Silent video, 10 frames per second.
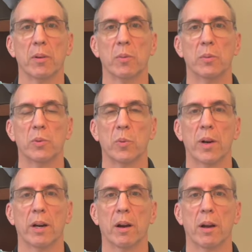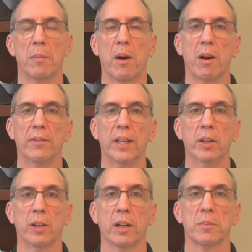which is where RV
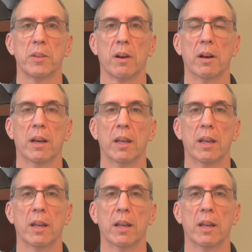hookups are